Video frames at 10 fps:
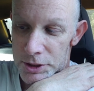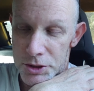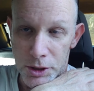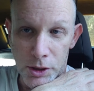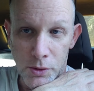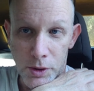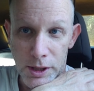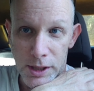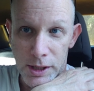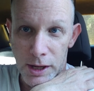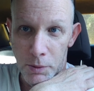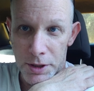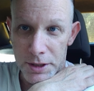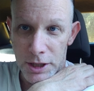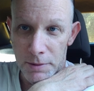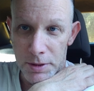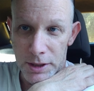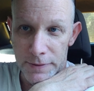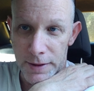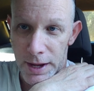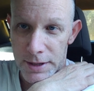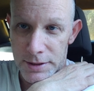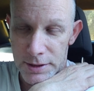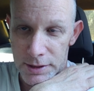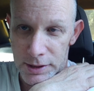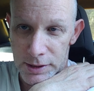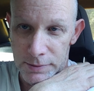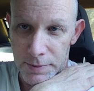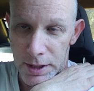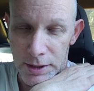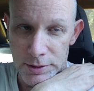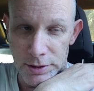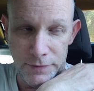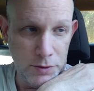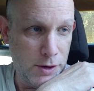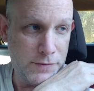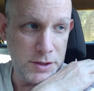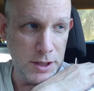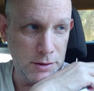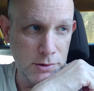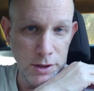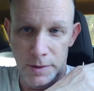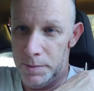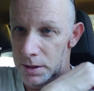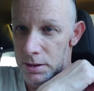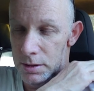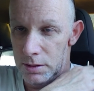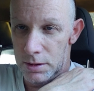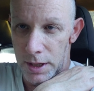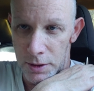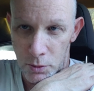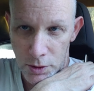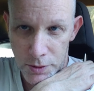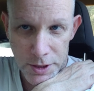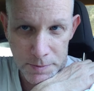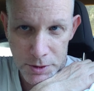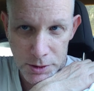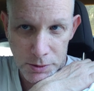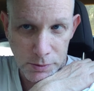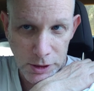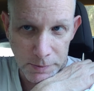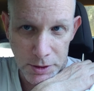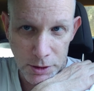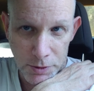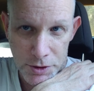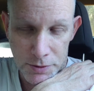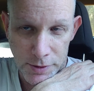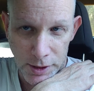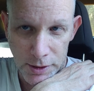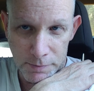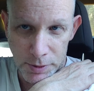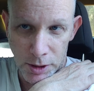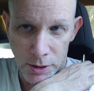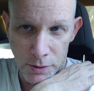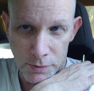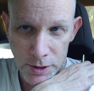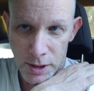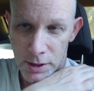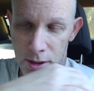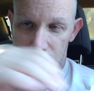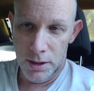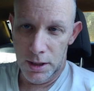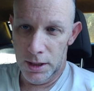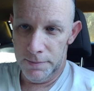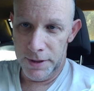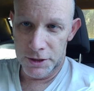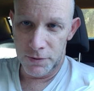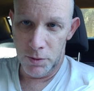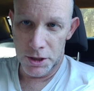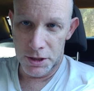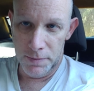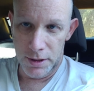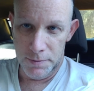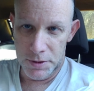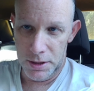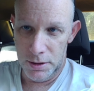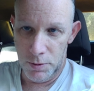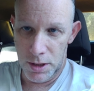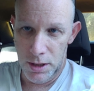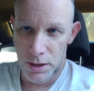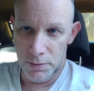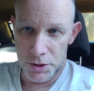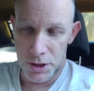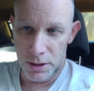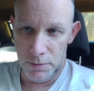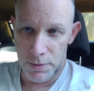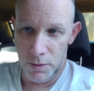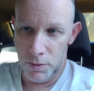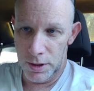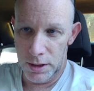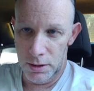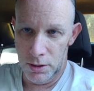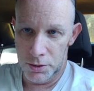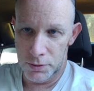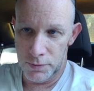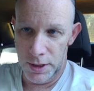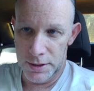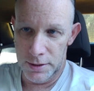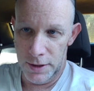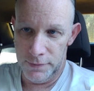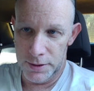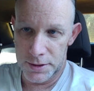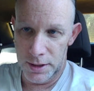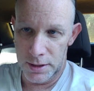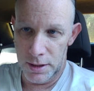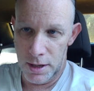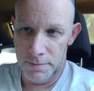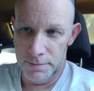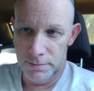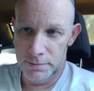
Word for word: So uh, wanted to comment on that. Uh, and if you have seen Creep and and or Creep 2, let me know what you think below. Um, thanks for watching. My name's Andy Nowicki. You can check out my work at altrightnovelist.com.